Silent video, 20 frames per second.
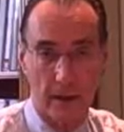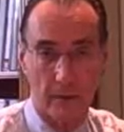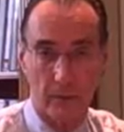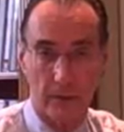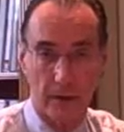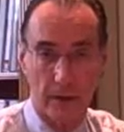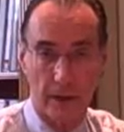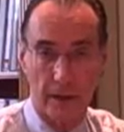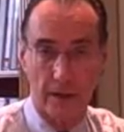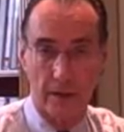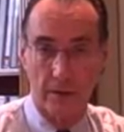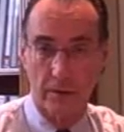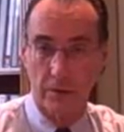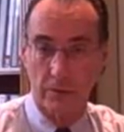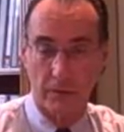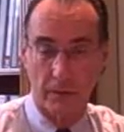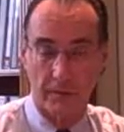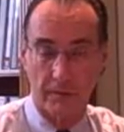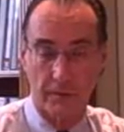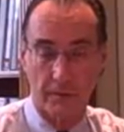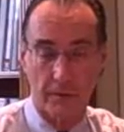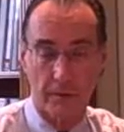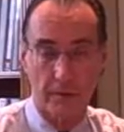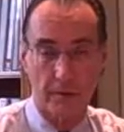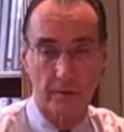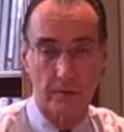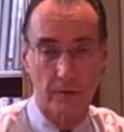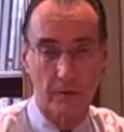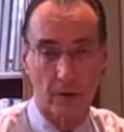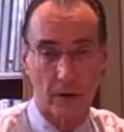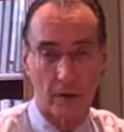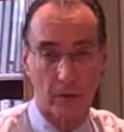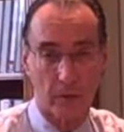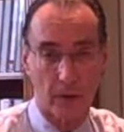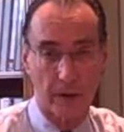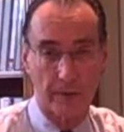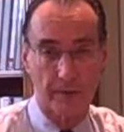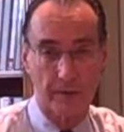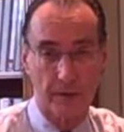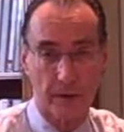and we'd like to refer you to our
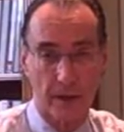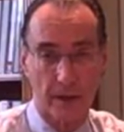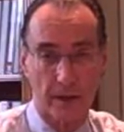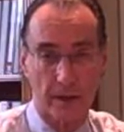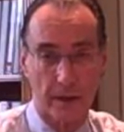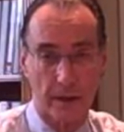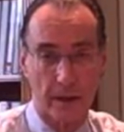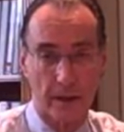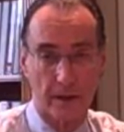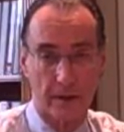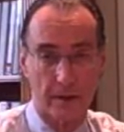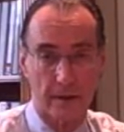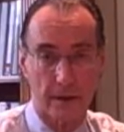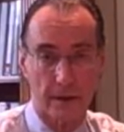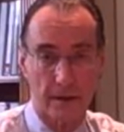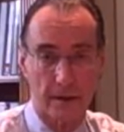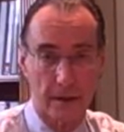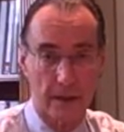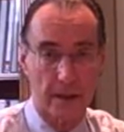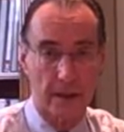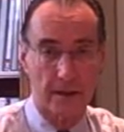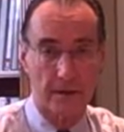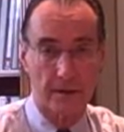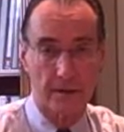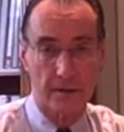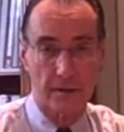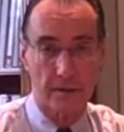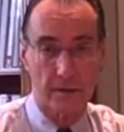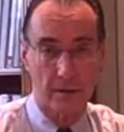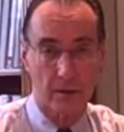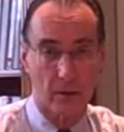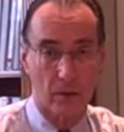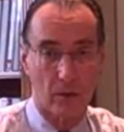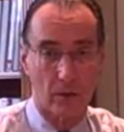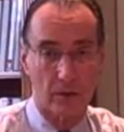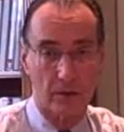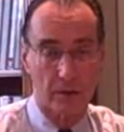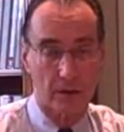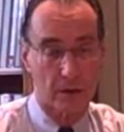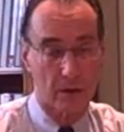website and the links
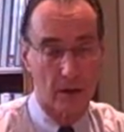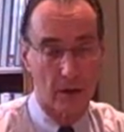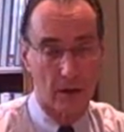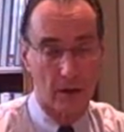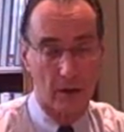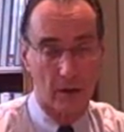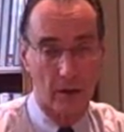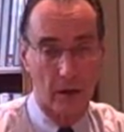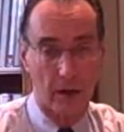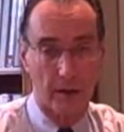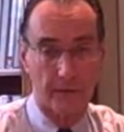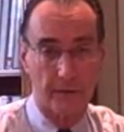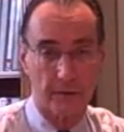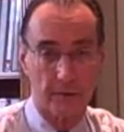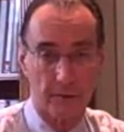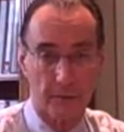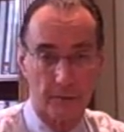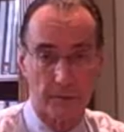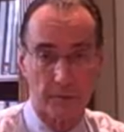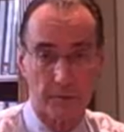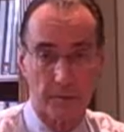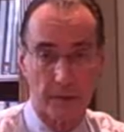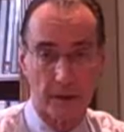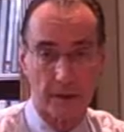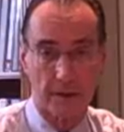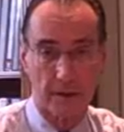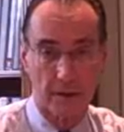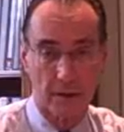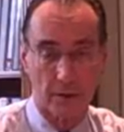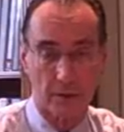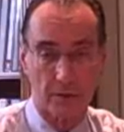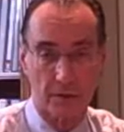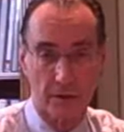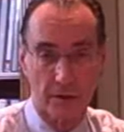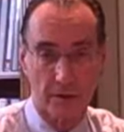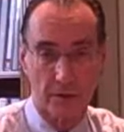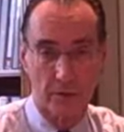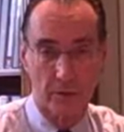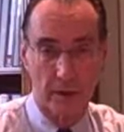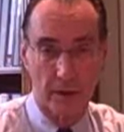or to call our office with respect to those
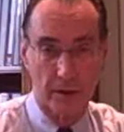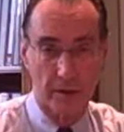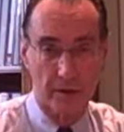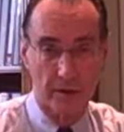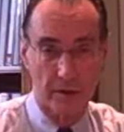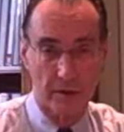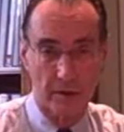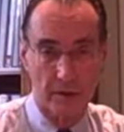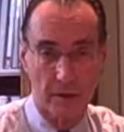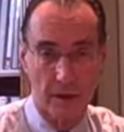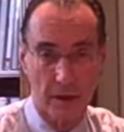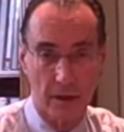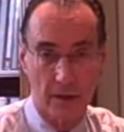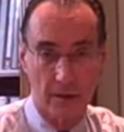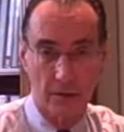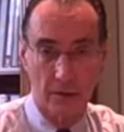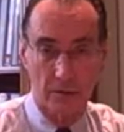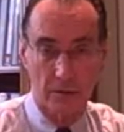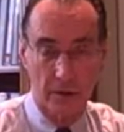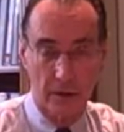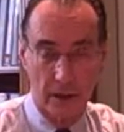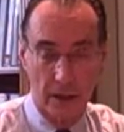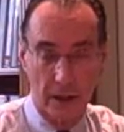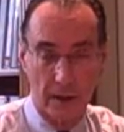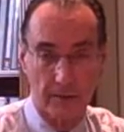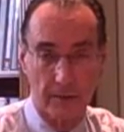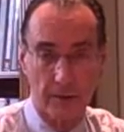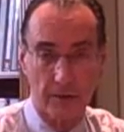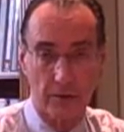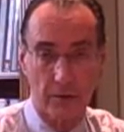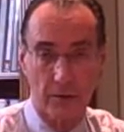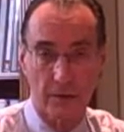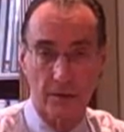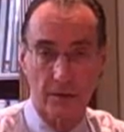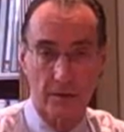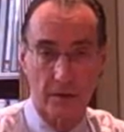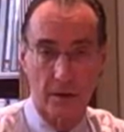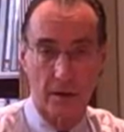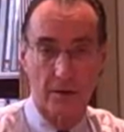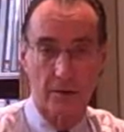situations. So today I'm just going
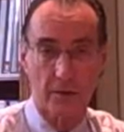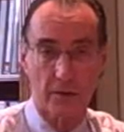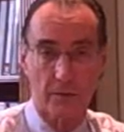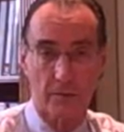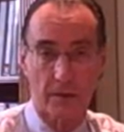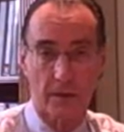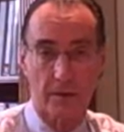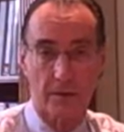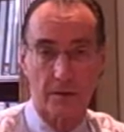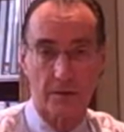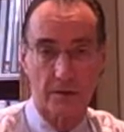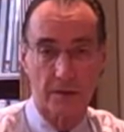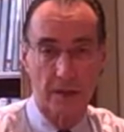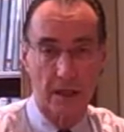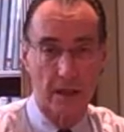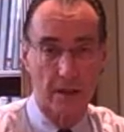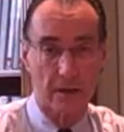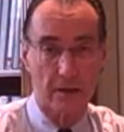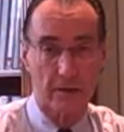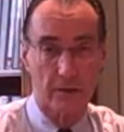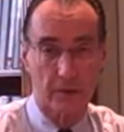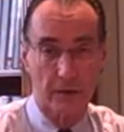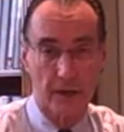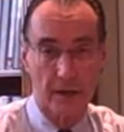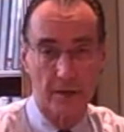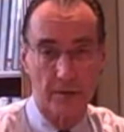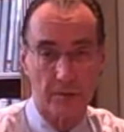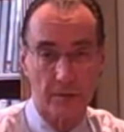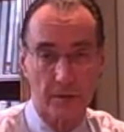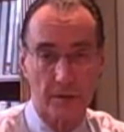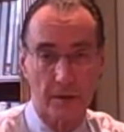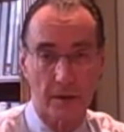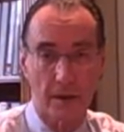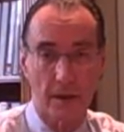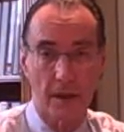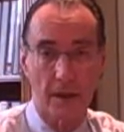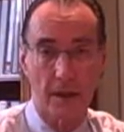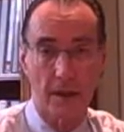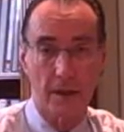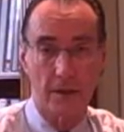to talk to you about the standard arrangement,
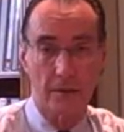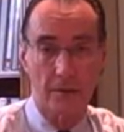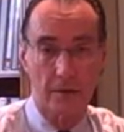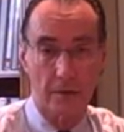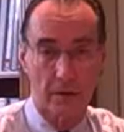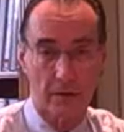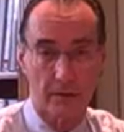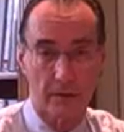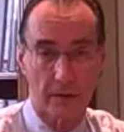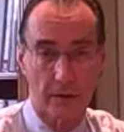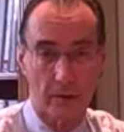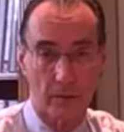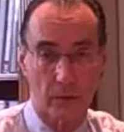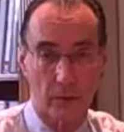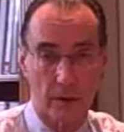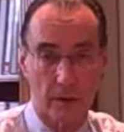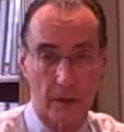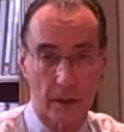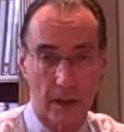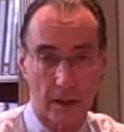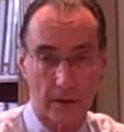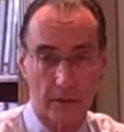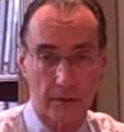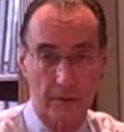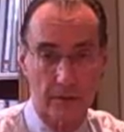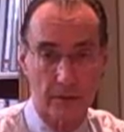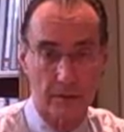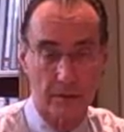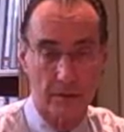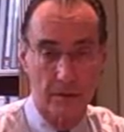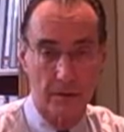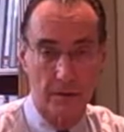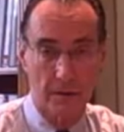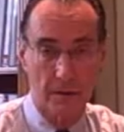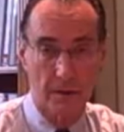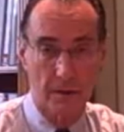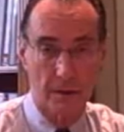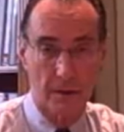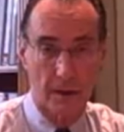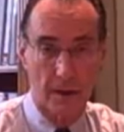children in one house,
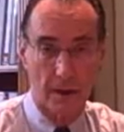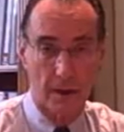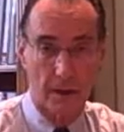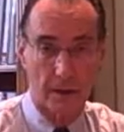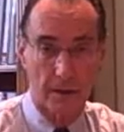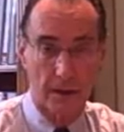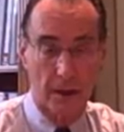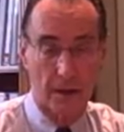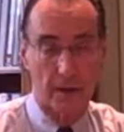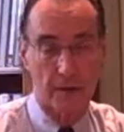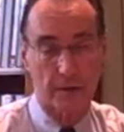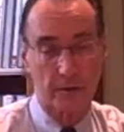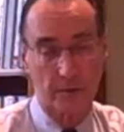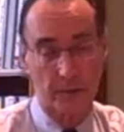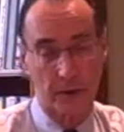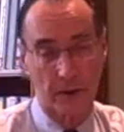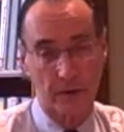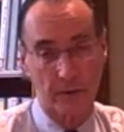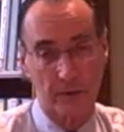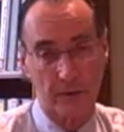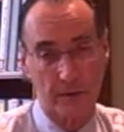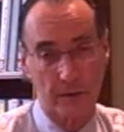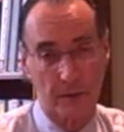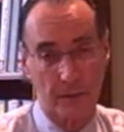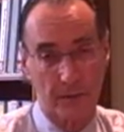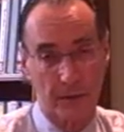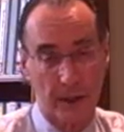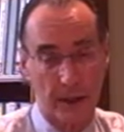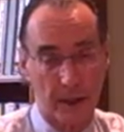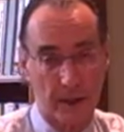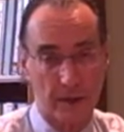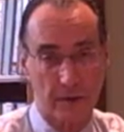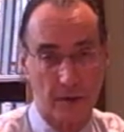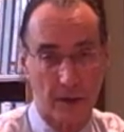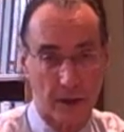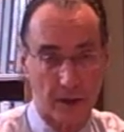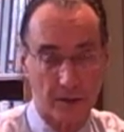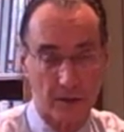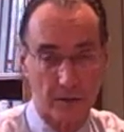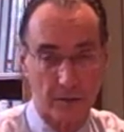the other spouse paying
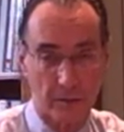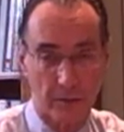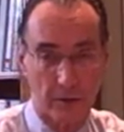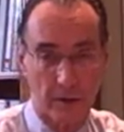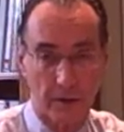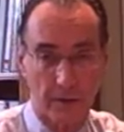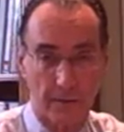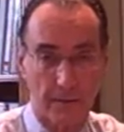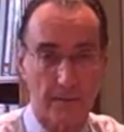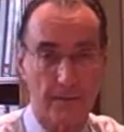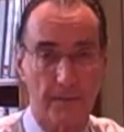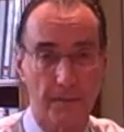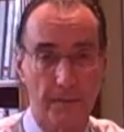child support.